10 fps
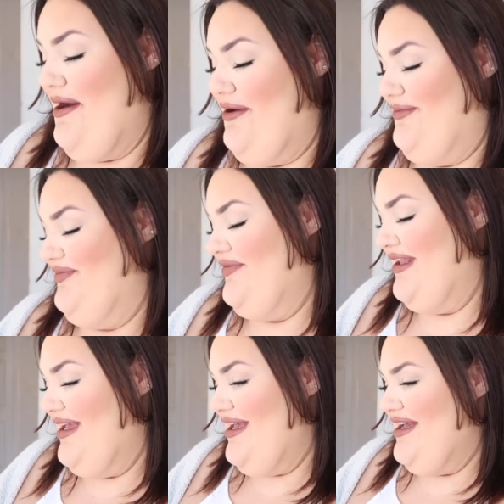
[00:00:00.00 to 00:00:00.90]
um,
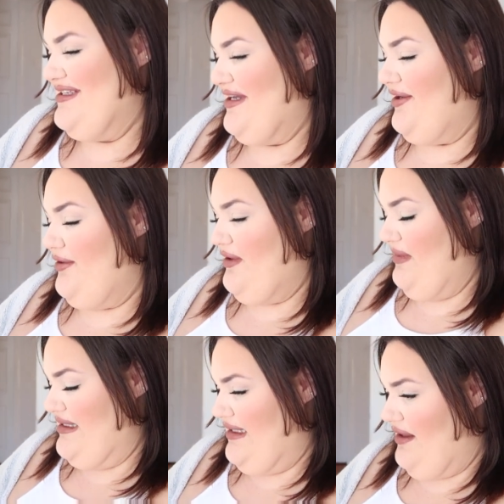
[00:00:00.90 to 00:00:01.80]
so let
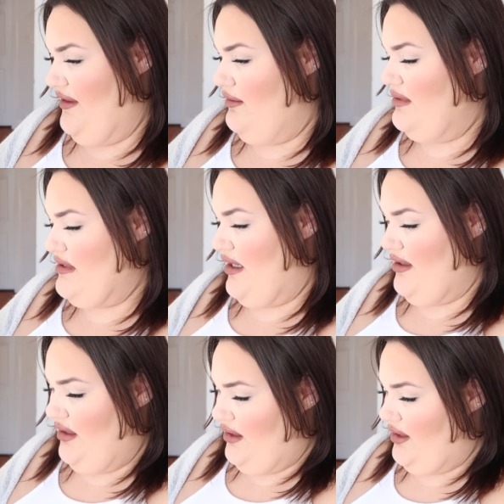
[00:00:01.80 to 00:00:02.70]
me see, I think it was
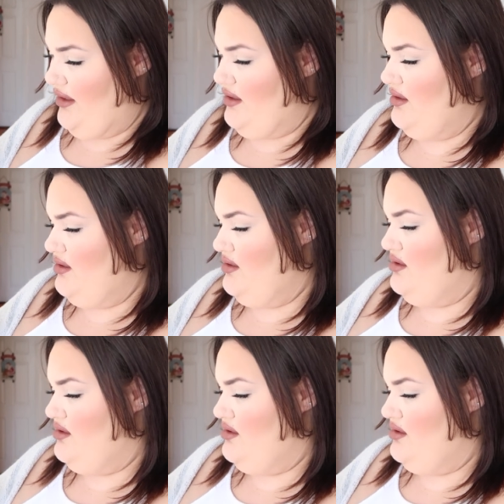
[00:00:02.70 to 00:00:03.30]
on here.